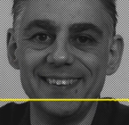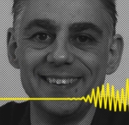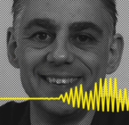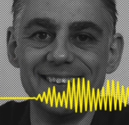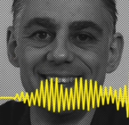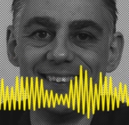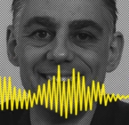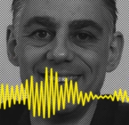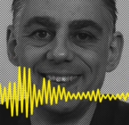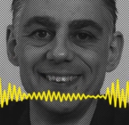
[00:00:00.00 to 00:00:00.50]
do
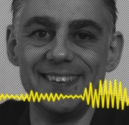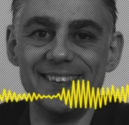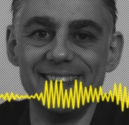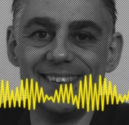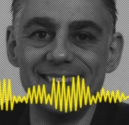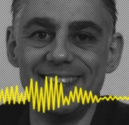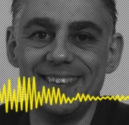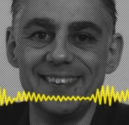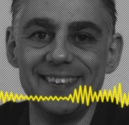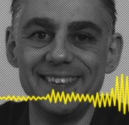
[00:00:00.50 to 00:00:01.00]
you actually
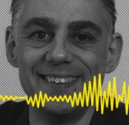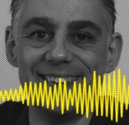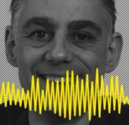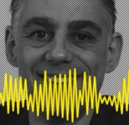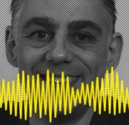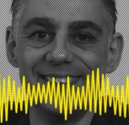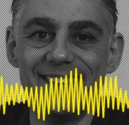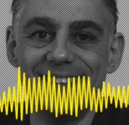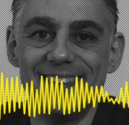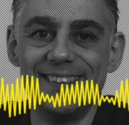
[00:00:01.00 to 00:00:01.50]
mention
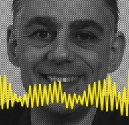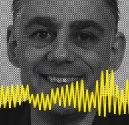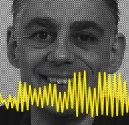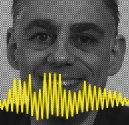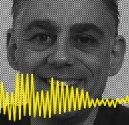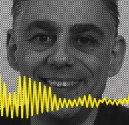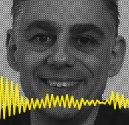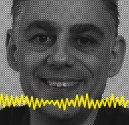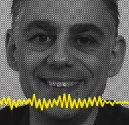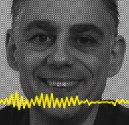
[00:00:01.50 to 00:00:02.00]
anywhere in the
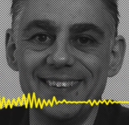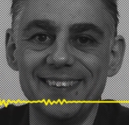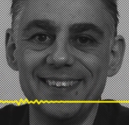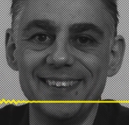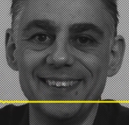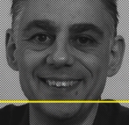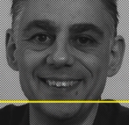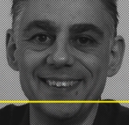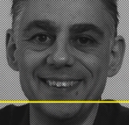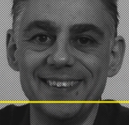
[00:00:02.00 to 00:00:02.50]
rule book
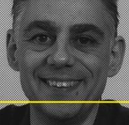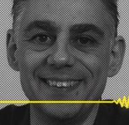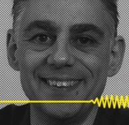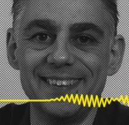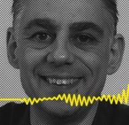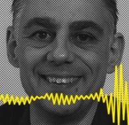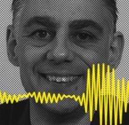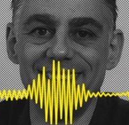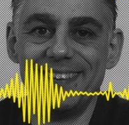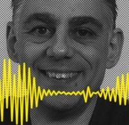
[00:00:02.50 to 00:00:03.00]

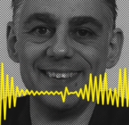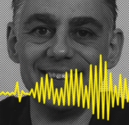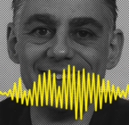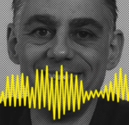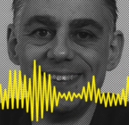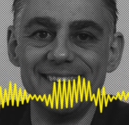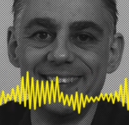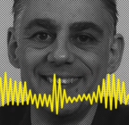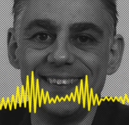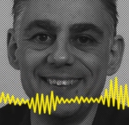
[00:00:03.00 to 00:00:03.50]
what the
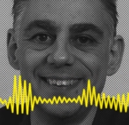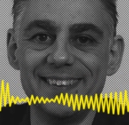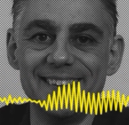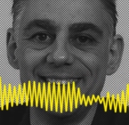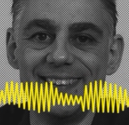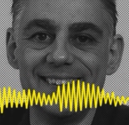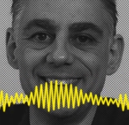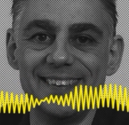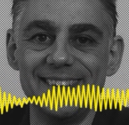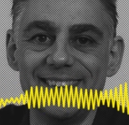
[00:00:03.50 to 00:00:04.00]
level of a
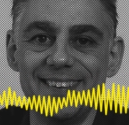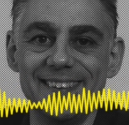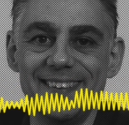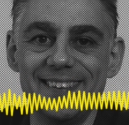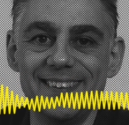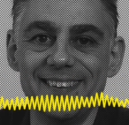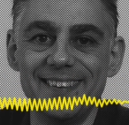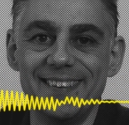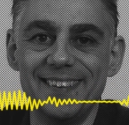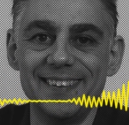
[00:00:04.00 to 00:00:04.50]
card is or
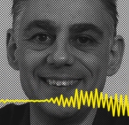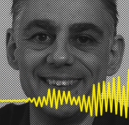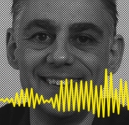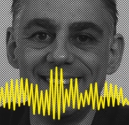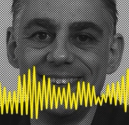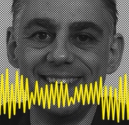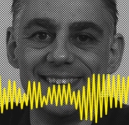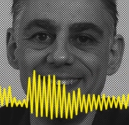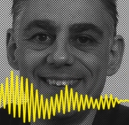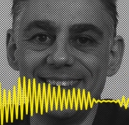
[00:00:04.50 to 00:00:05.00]
where it is. And
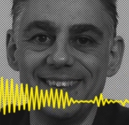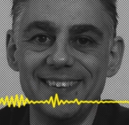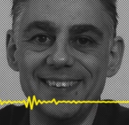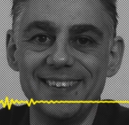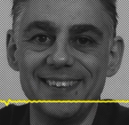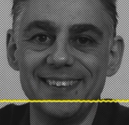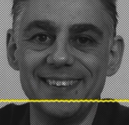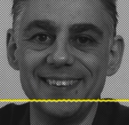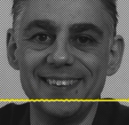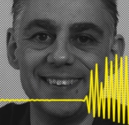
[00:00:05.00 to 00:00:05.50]
I'm like,
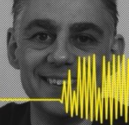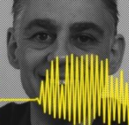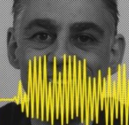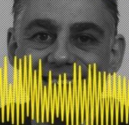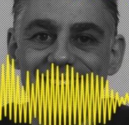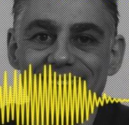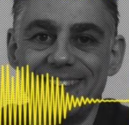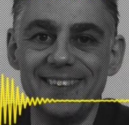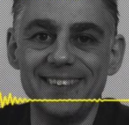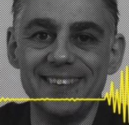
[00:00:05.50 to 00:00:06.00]

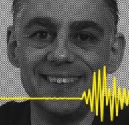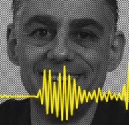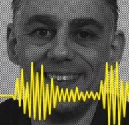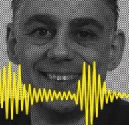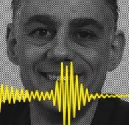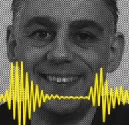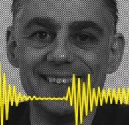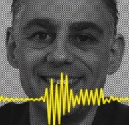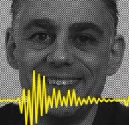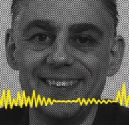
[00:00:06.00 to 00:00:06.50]

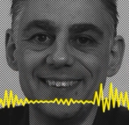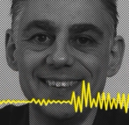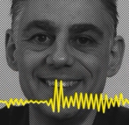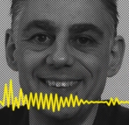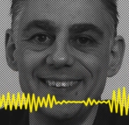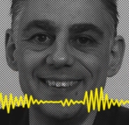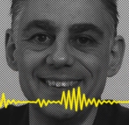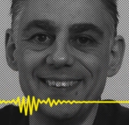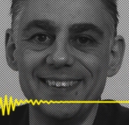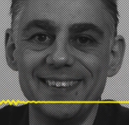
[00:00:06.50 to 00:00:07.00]
I'm
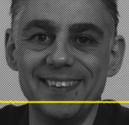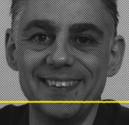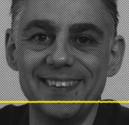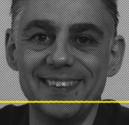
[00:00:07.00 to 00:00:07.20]
panicking.